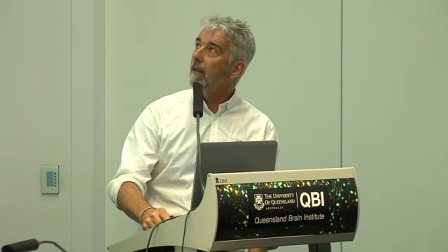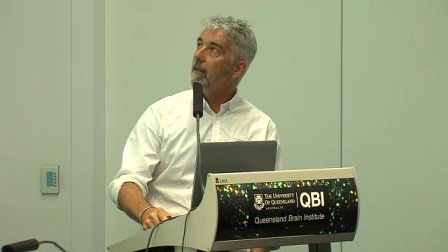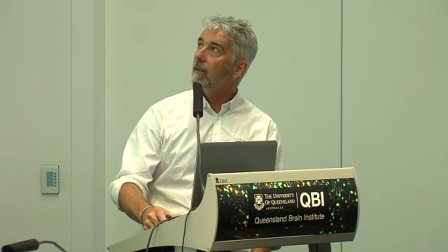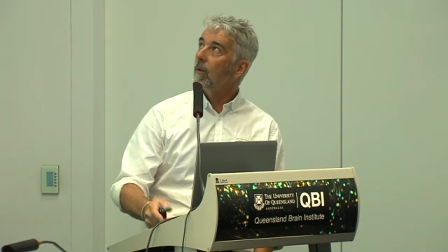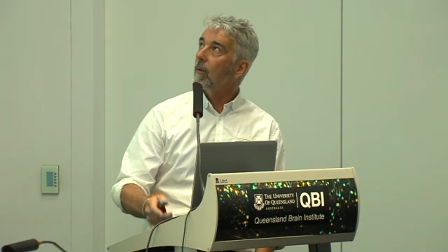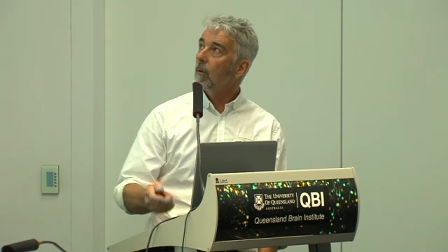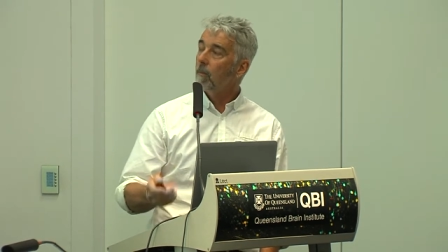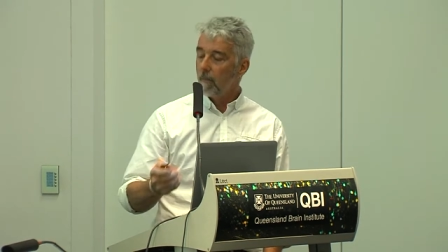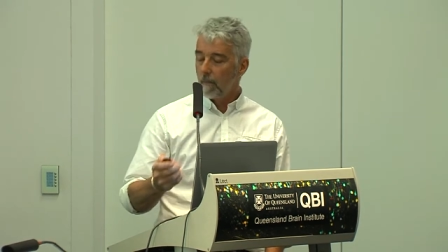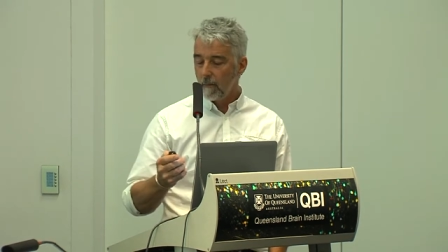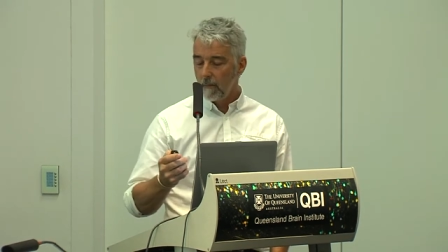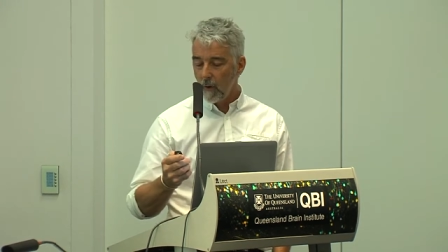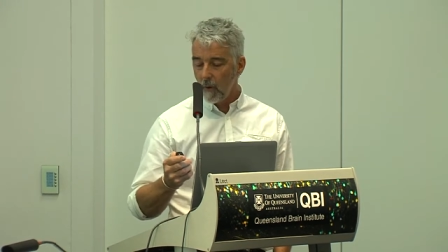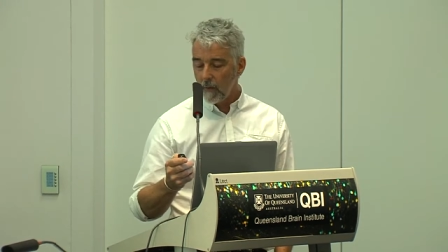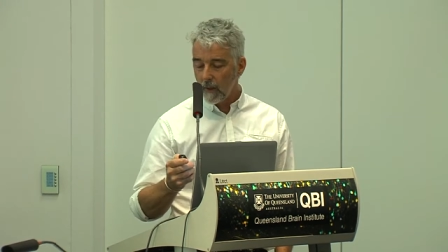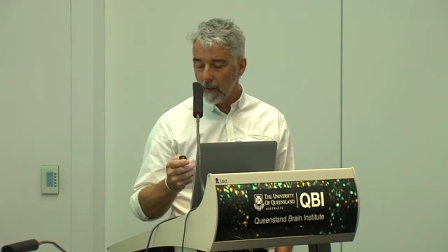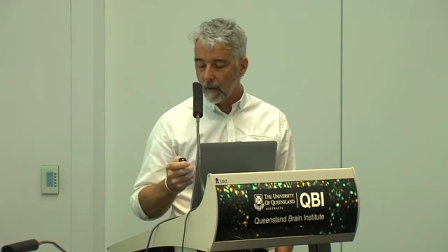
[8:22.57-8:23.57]
so
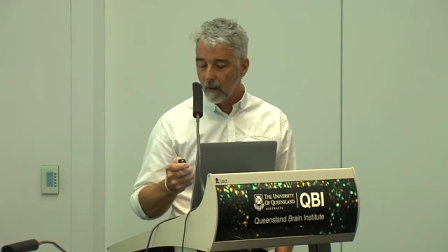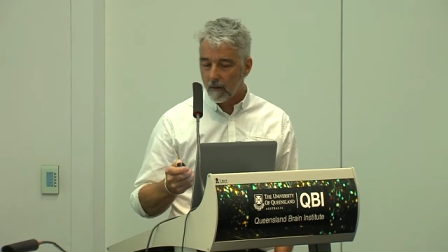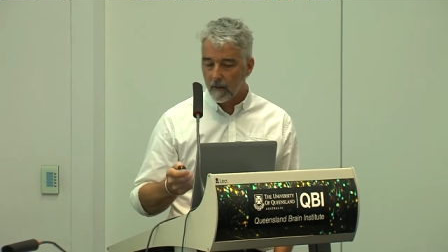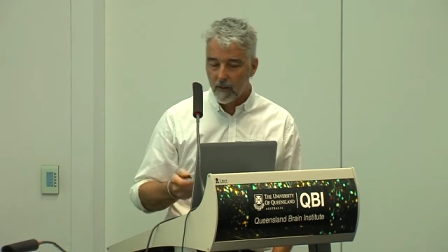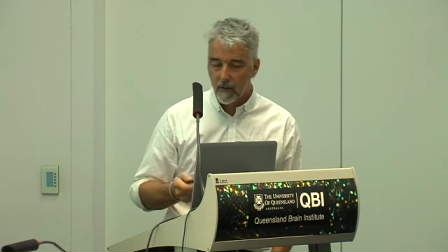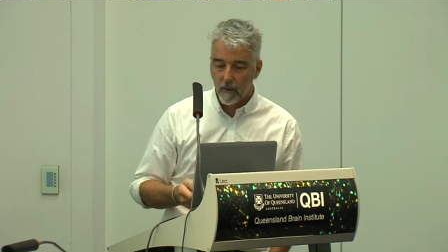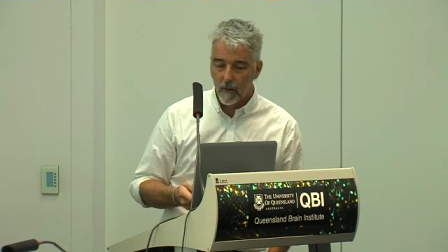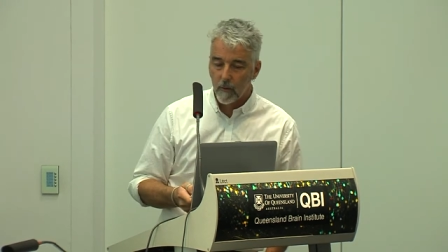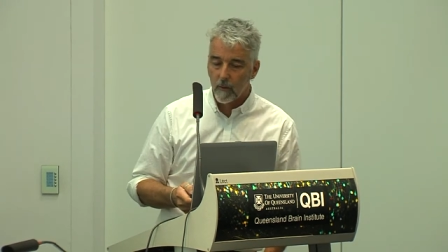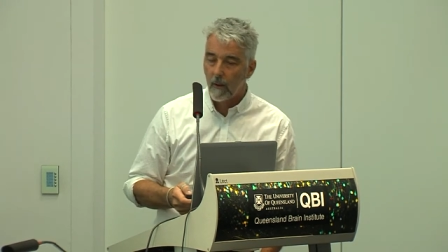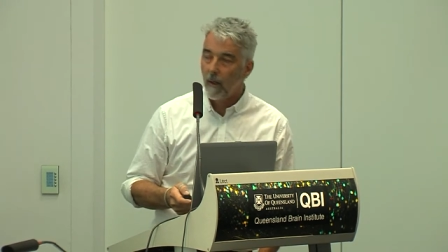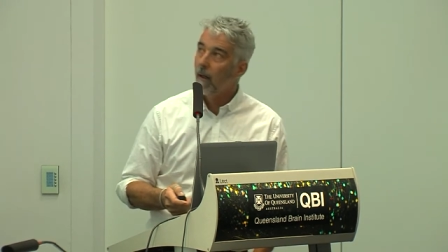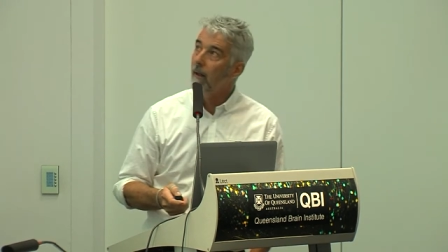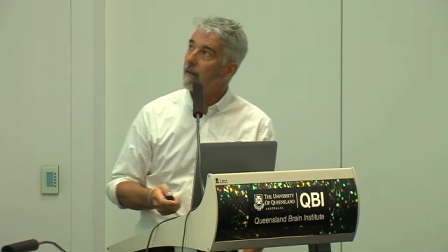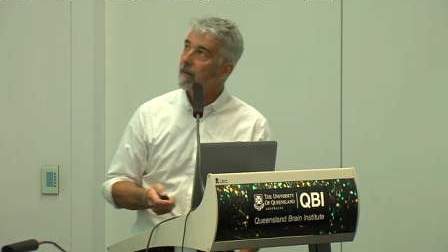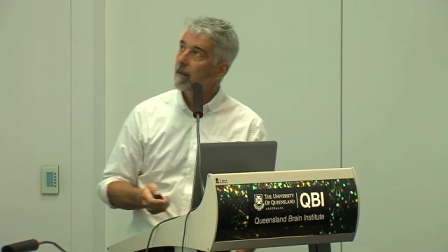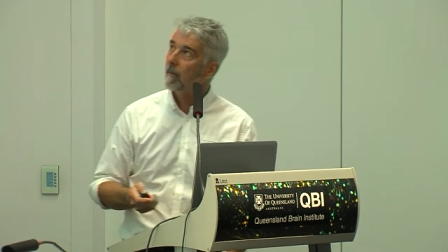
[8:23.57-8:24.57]
moving on to
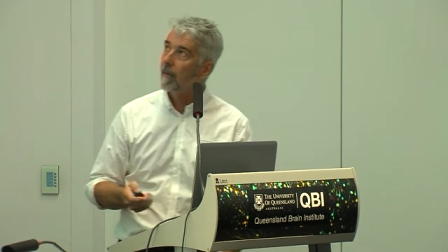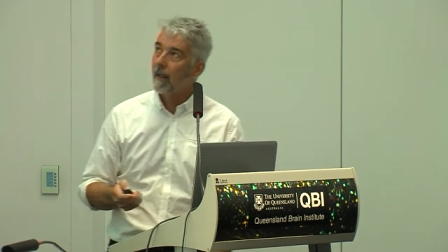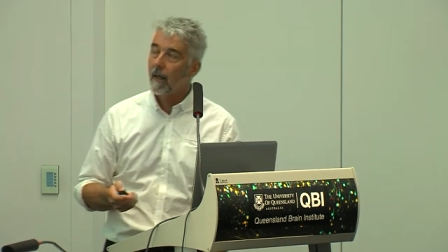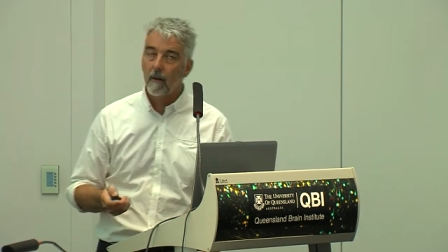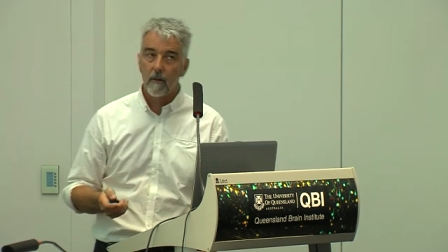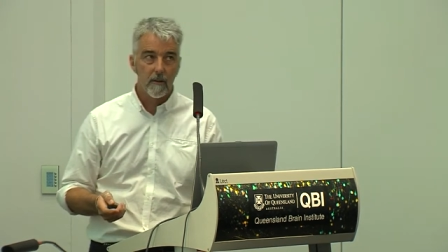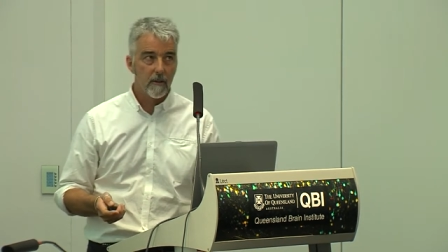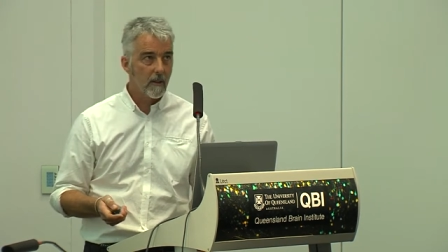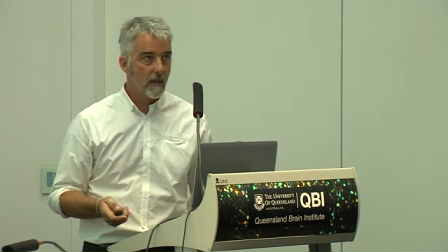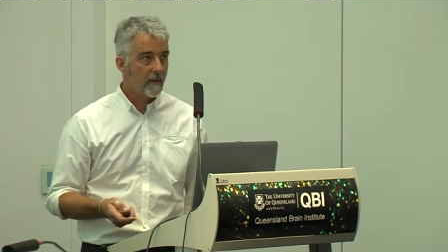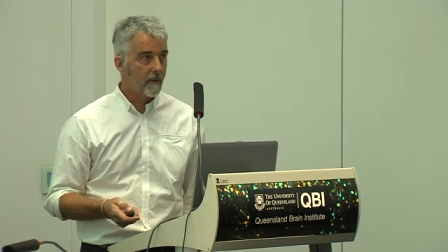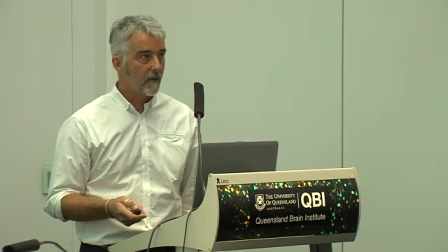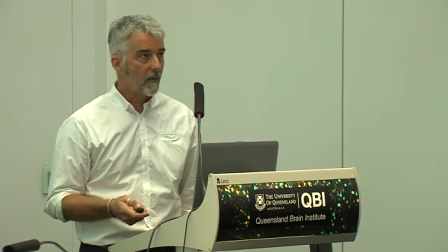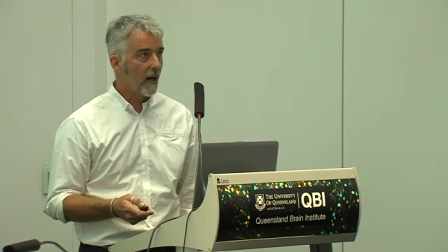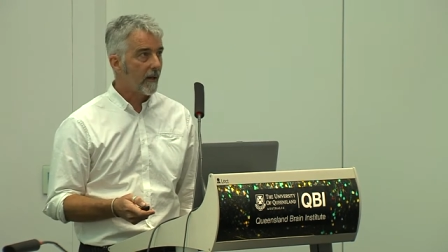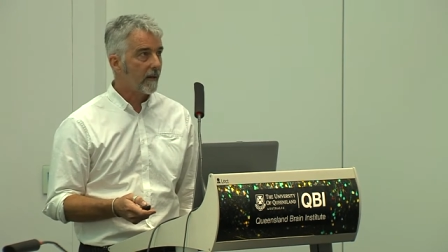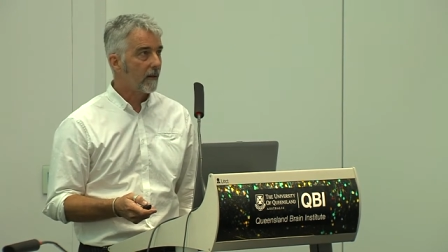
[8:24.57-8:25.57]
something else that has
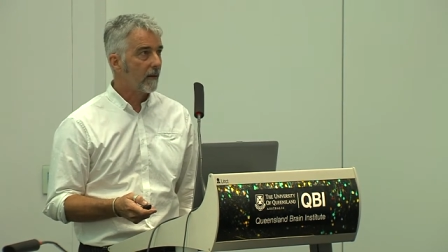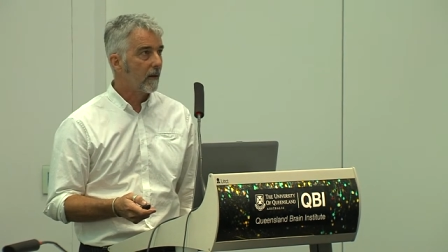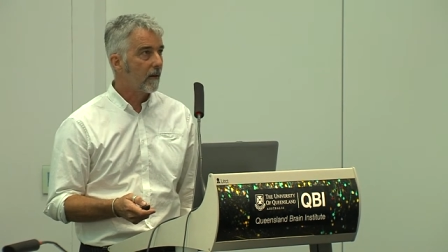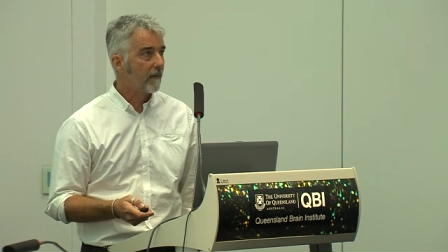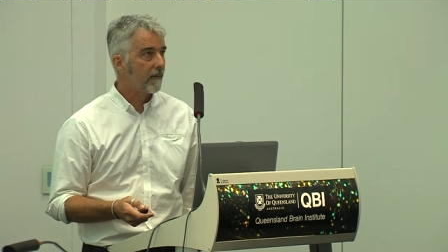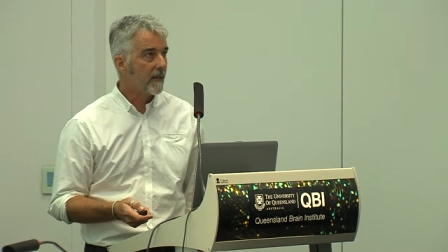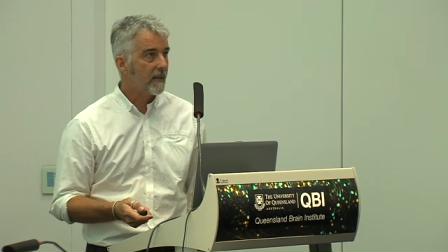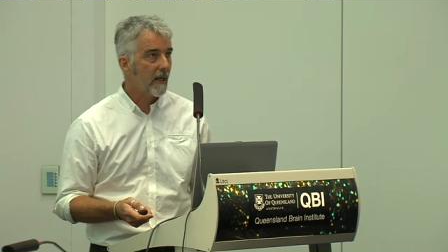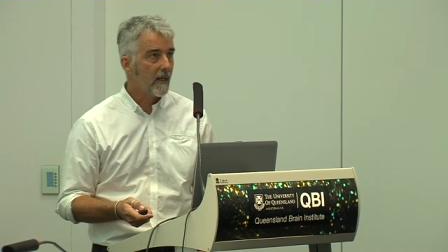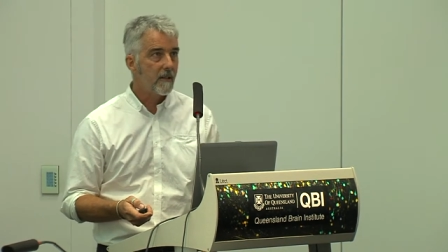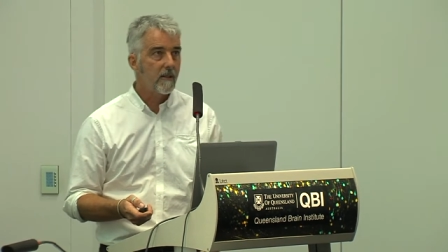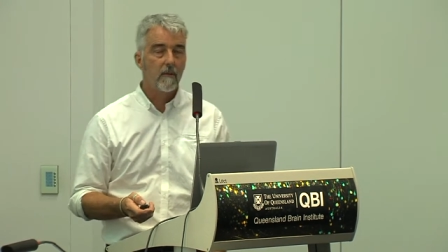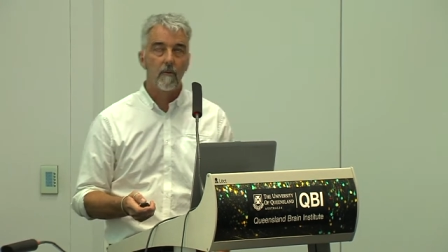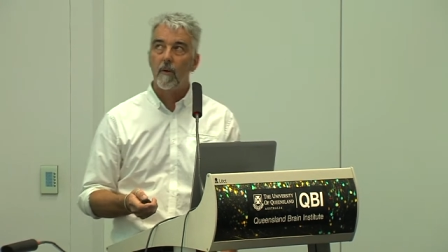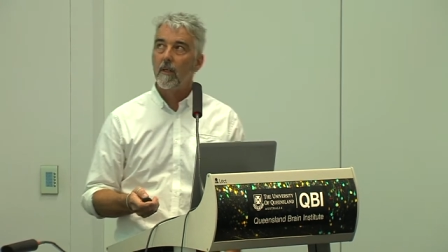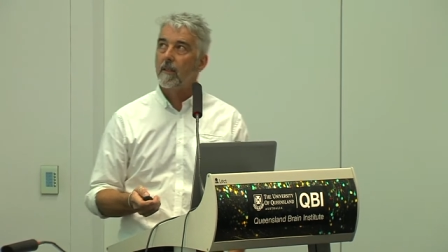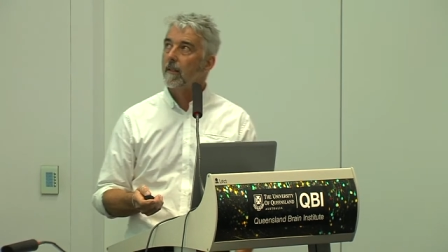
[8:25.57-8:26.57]
attracted a lot of
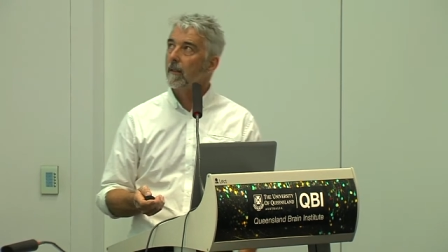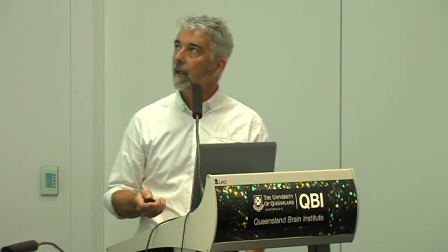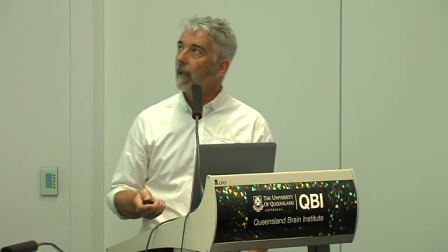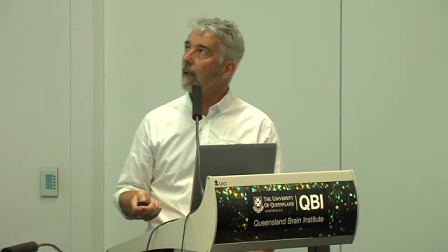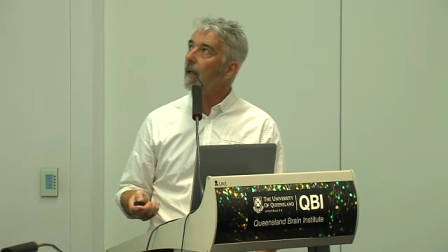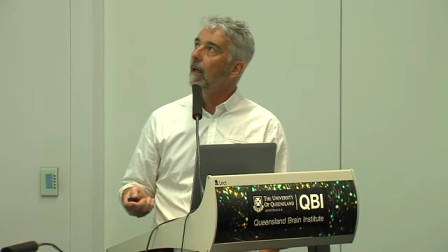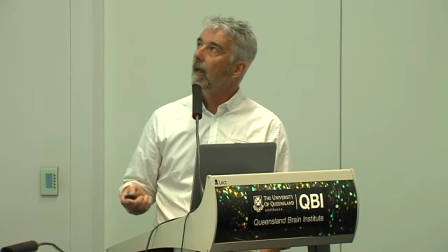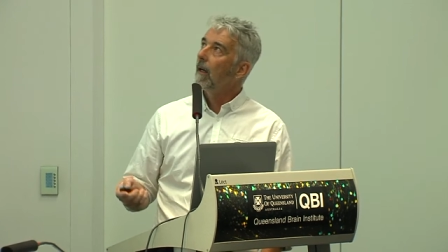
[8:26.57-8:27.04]
attention recently,